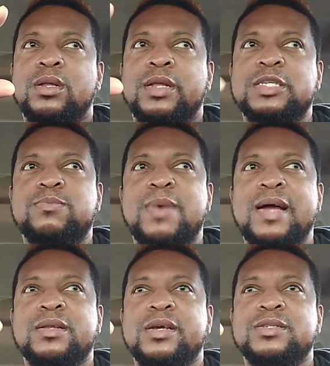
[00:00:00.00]
This
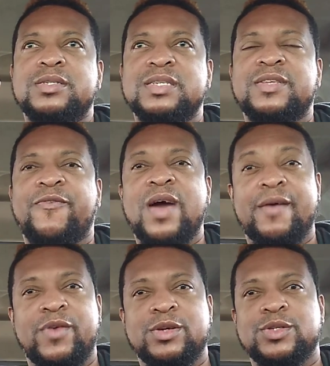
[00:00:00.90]
man is
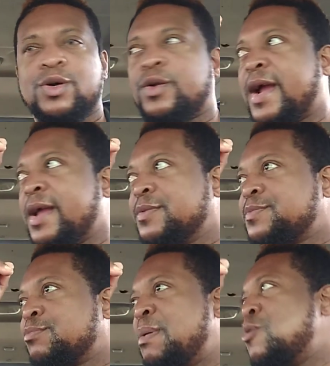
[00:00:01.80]
65 years old, right?
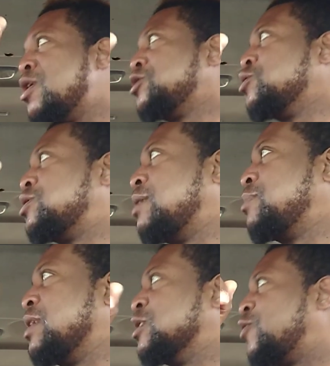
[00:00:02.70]
Let me run through some
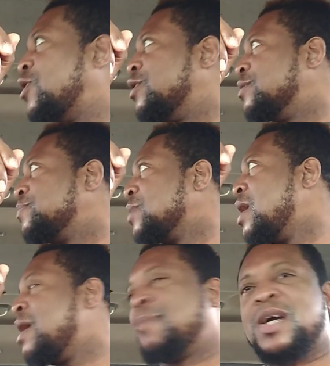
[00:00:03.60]
things for now.
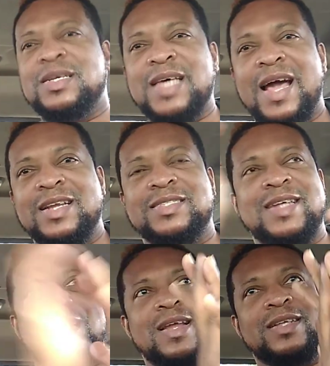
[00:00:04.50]
Because I
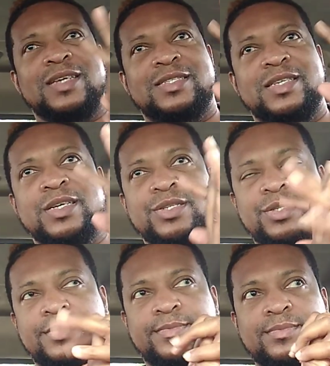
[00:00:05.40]
understand that it
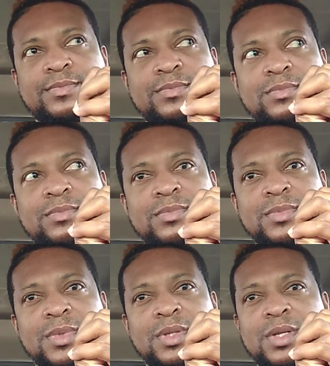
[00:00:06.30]
is
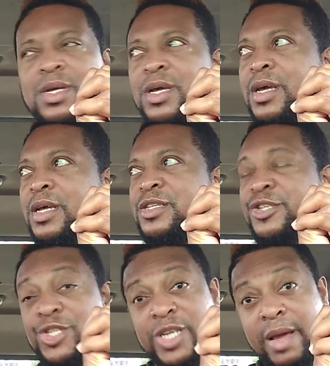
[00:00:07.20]
it is
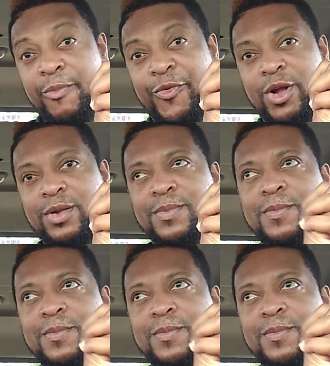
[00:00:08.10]
shameful.